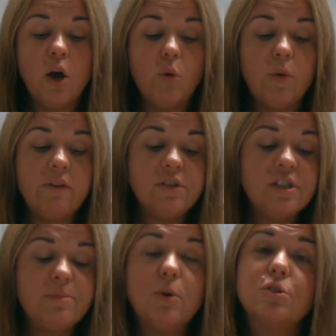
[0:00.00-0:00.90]
We run
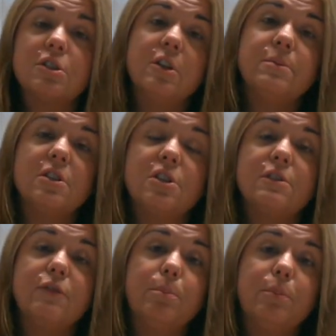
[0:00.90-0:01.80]
sports clubs such as
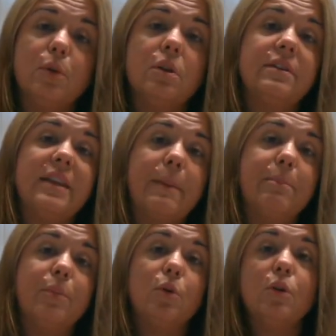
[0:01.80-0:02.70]
football,
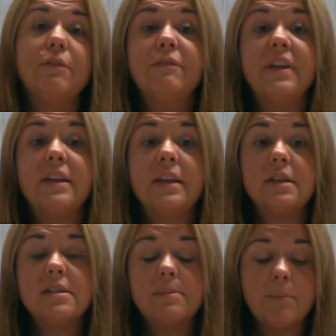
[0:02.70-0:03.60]
netball,
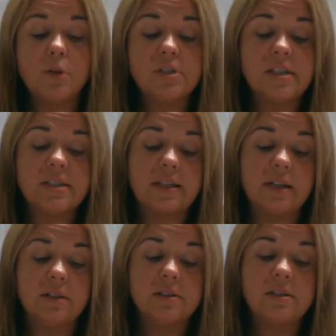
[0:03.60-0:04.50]
fitness, multi
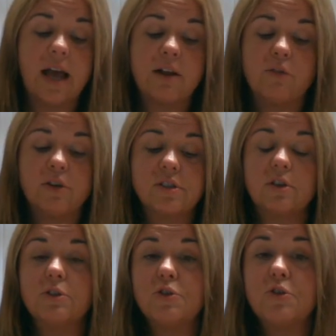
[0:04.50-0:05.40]
skills, and cross
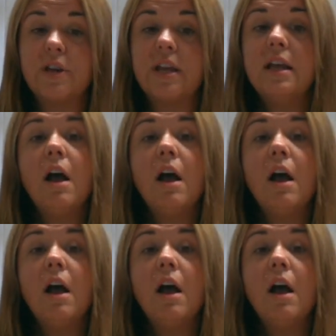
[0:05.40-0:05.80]
country,